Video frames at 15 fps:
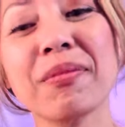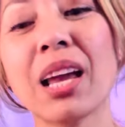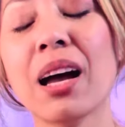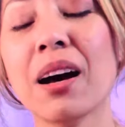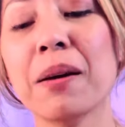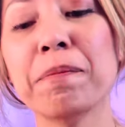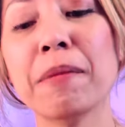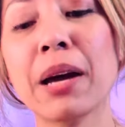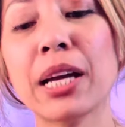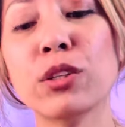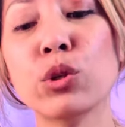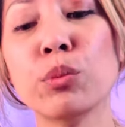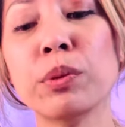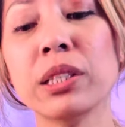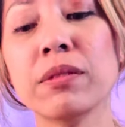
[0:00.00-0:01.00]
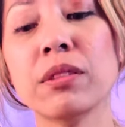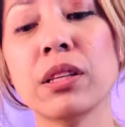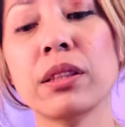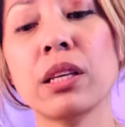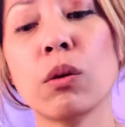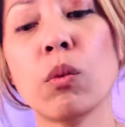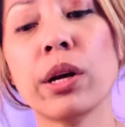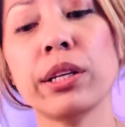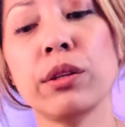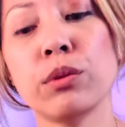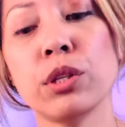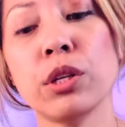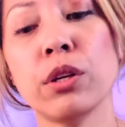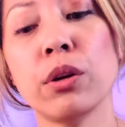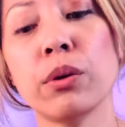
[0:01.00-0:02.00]
Um, I do believe that they want you
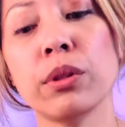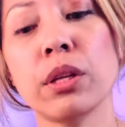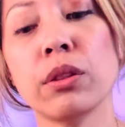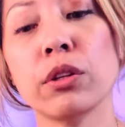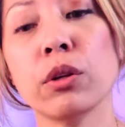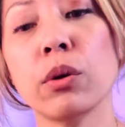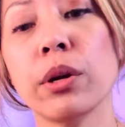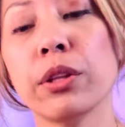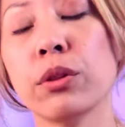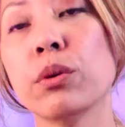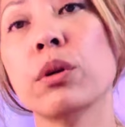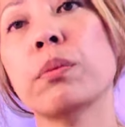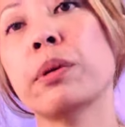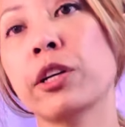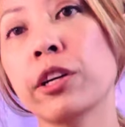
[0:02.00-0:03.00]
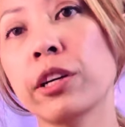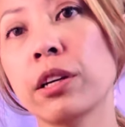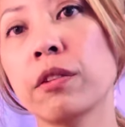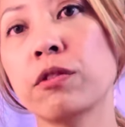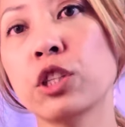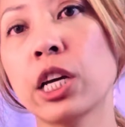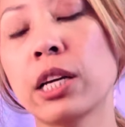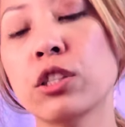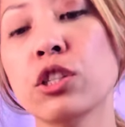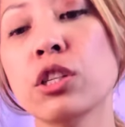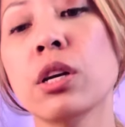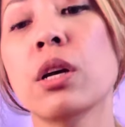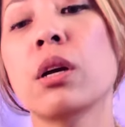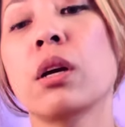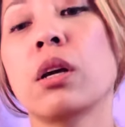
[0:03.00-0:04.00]
to know that they're going through a period of change.
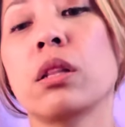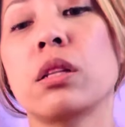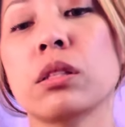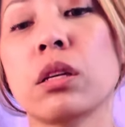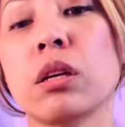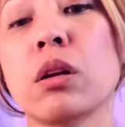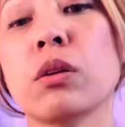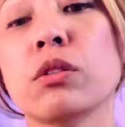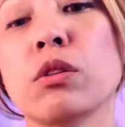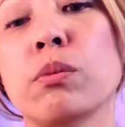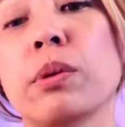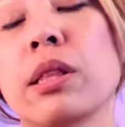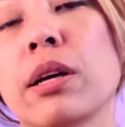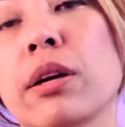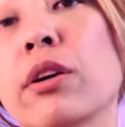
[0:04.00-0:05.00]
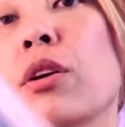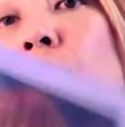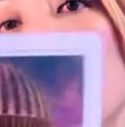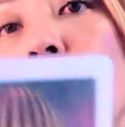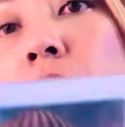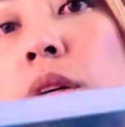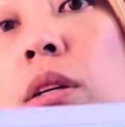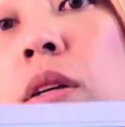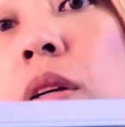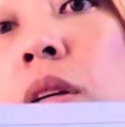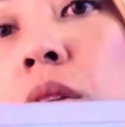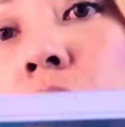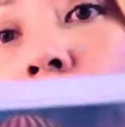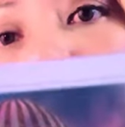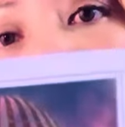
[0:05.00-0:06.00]
This can also be their card.
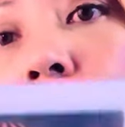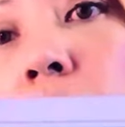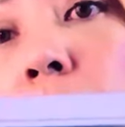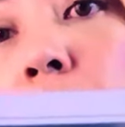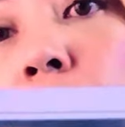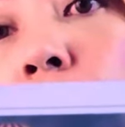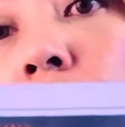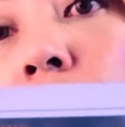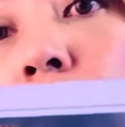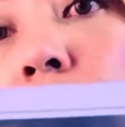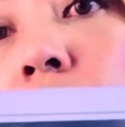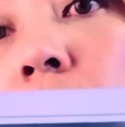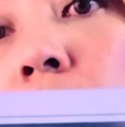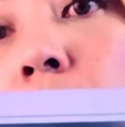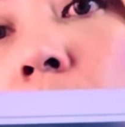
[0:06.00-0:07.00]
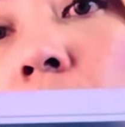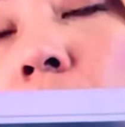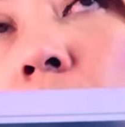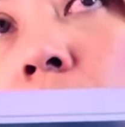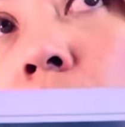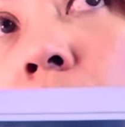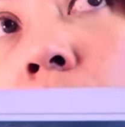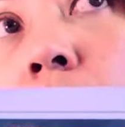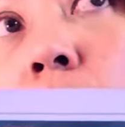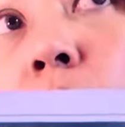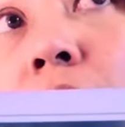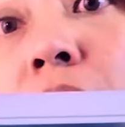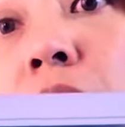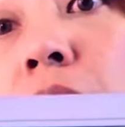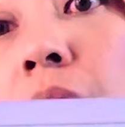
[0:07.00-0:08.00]
So they could be going through something
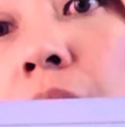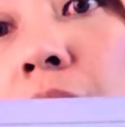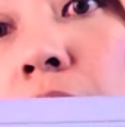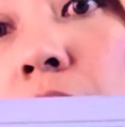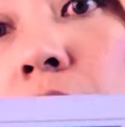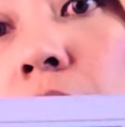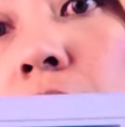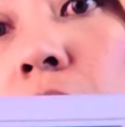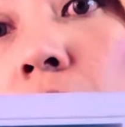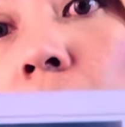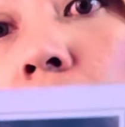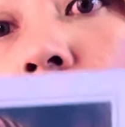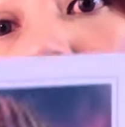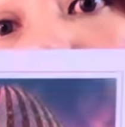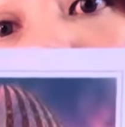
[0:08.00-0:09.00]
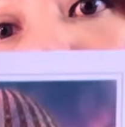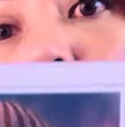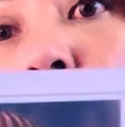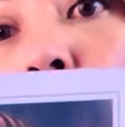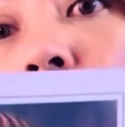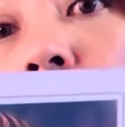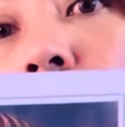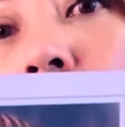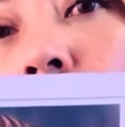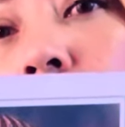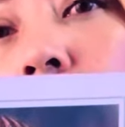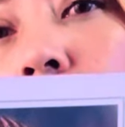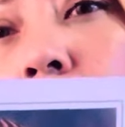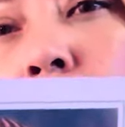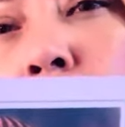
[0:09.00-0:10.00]
rather heavy and you are getting
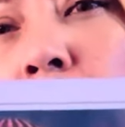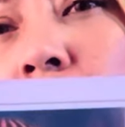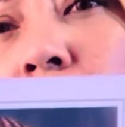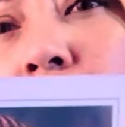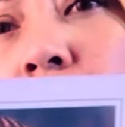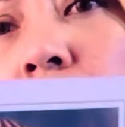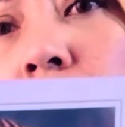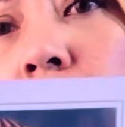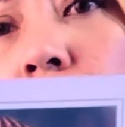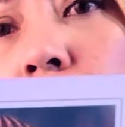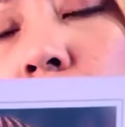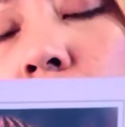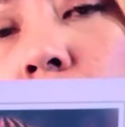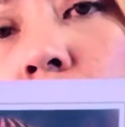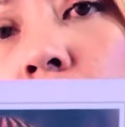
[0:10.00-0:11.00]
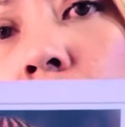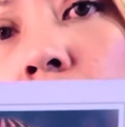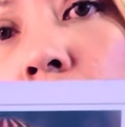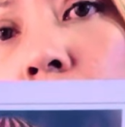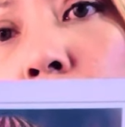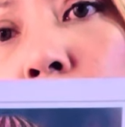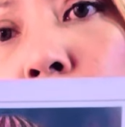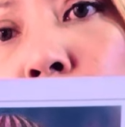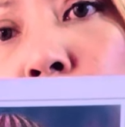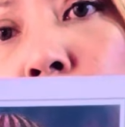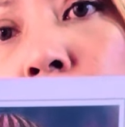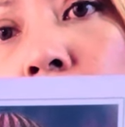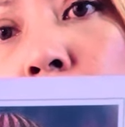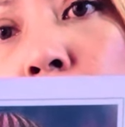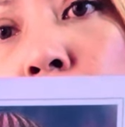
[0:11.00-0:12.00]
a little bit of signals coming
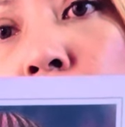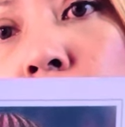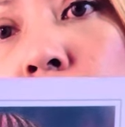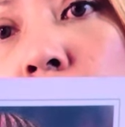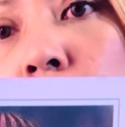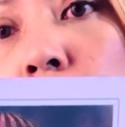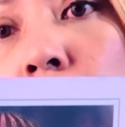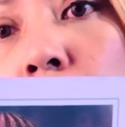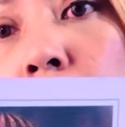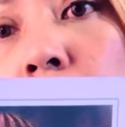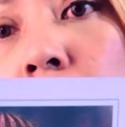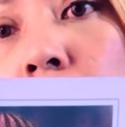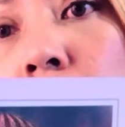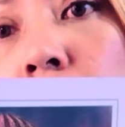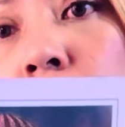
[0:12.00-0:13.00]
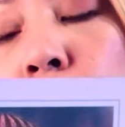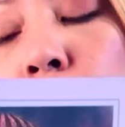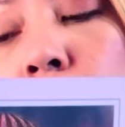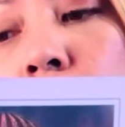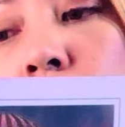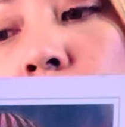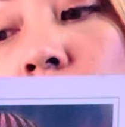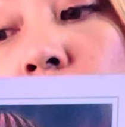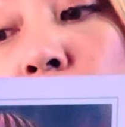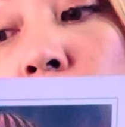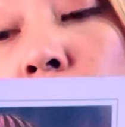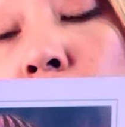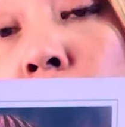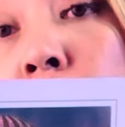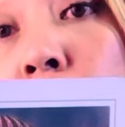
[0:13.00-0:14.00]
from that person. Maybe a lot of you are still
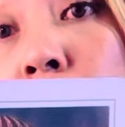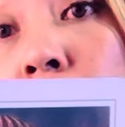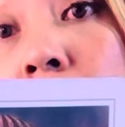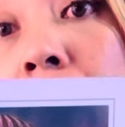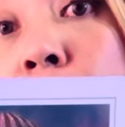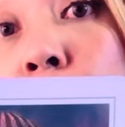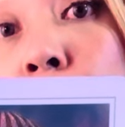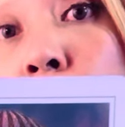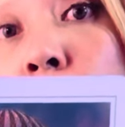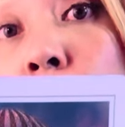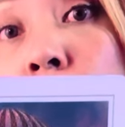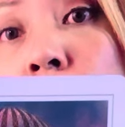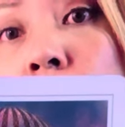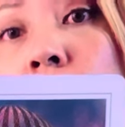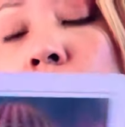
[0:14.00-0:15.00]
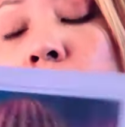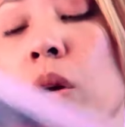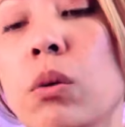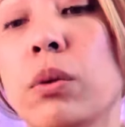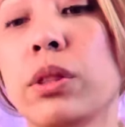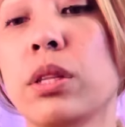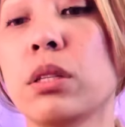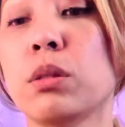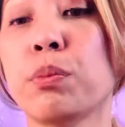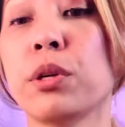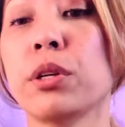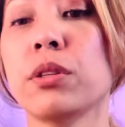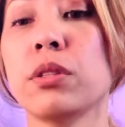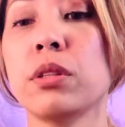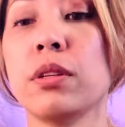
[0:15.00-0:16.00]
very, very in tune with this
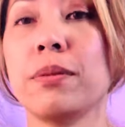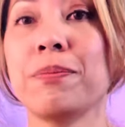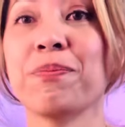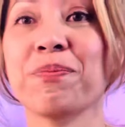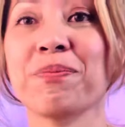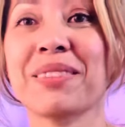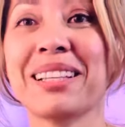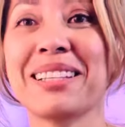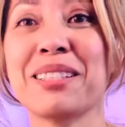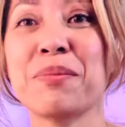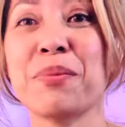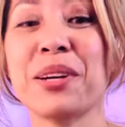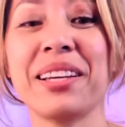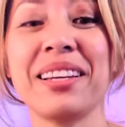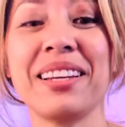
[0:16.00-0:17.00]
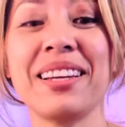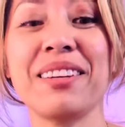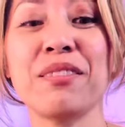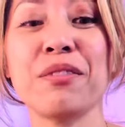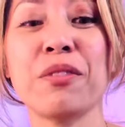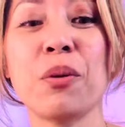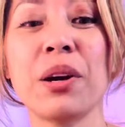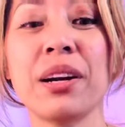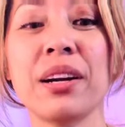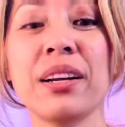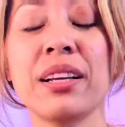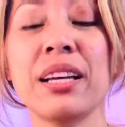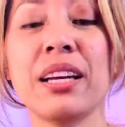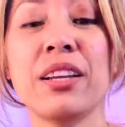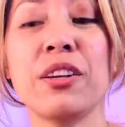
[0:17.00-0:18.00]
person. Let's break it in for
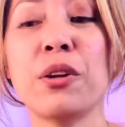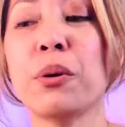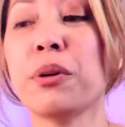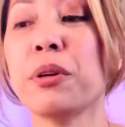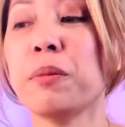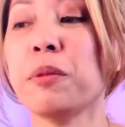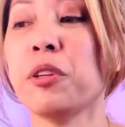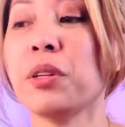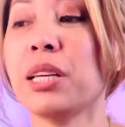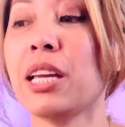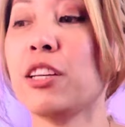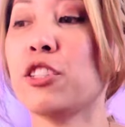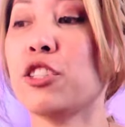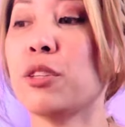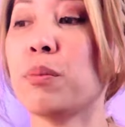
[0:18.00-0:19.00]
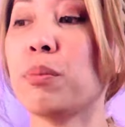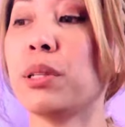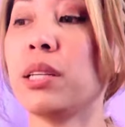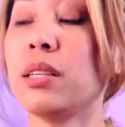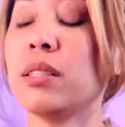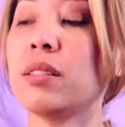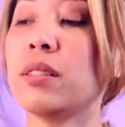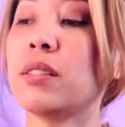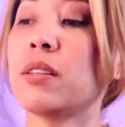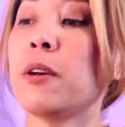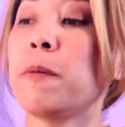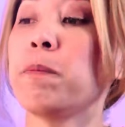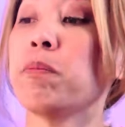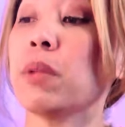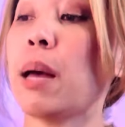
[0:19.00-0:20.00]
no communication, please.
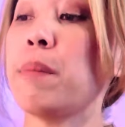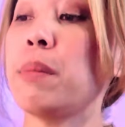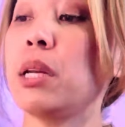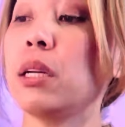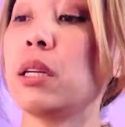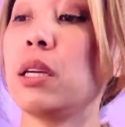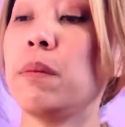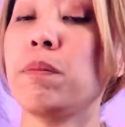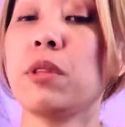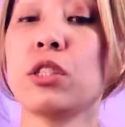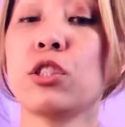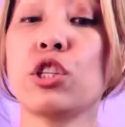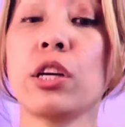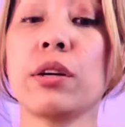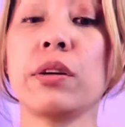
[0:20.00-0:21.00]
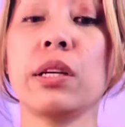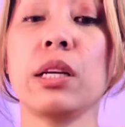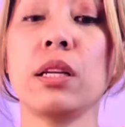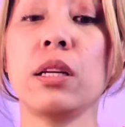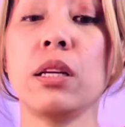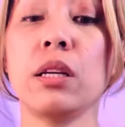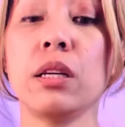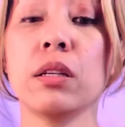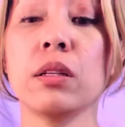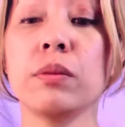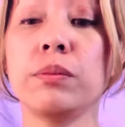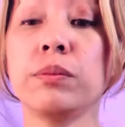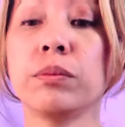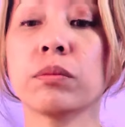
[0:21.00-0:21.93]
I'm going to keep the chariot here.